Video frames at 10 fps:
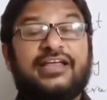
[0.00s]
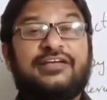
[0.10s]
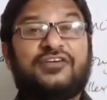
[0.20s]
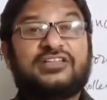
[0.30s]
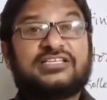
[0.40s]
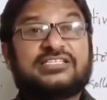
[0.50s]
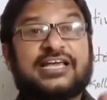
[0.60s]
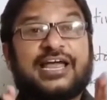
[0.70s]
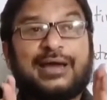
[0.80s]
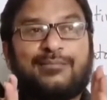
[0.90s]
even the
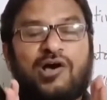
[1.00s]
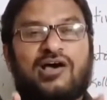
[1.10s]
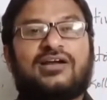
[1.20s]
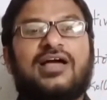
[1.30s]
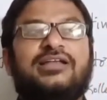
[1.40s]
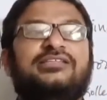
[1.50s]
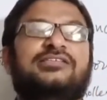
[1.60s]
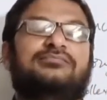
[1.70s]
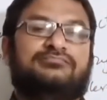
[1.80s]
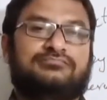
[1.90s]
same organism.